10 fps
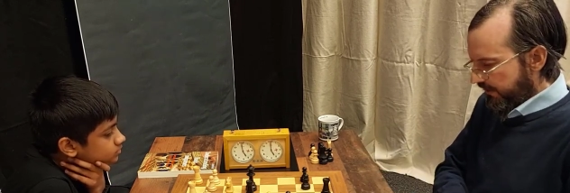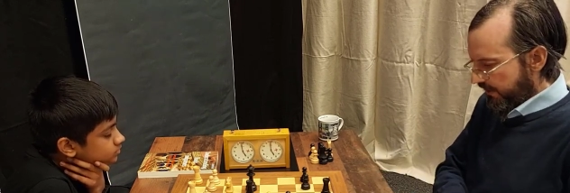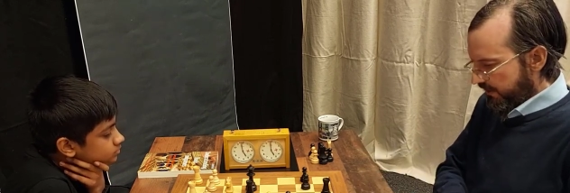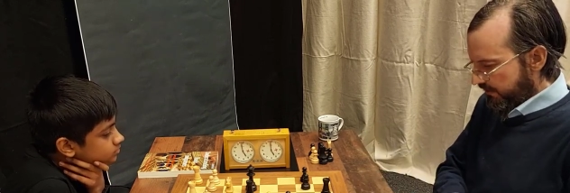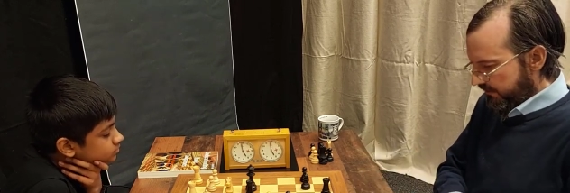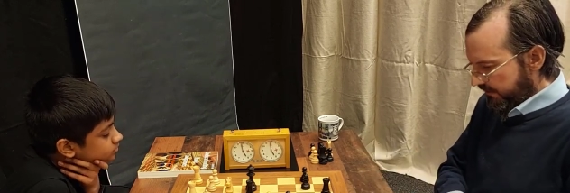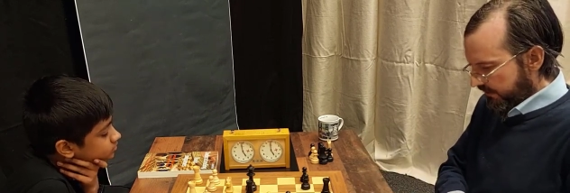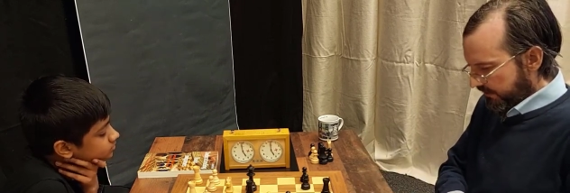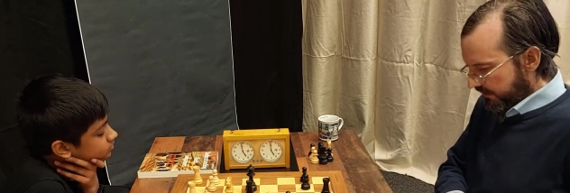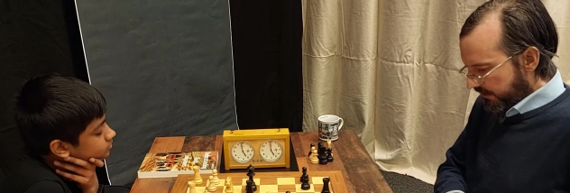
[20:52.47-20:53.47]
Speaker 1: yeah,
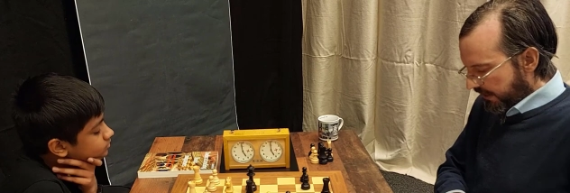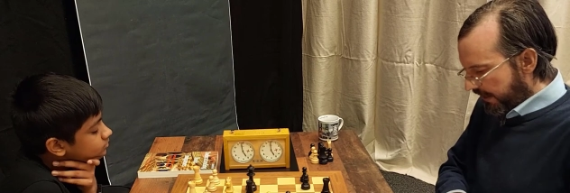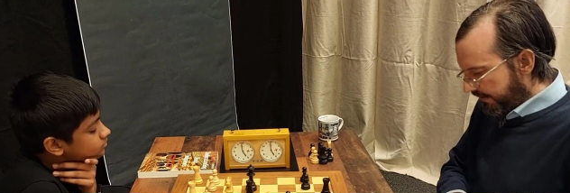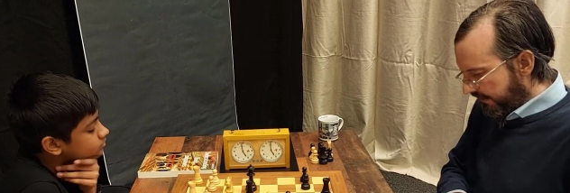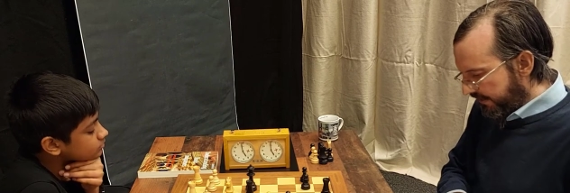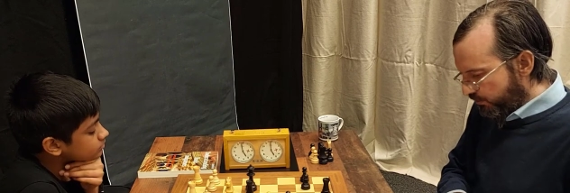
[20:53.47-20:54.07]
yeah, I,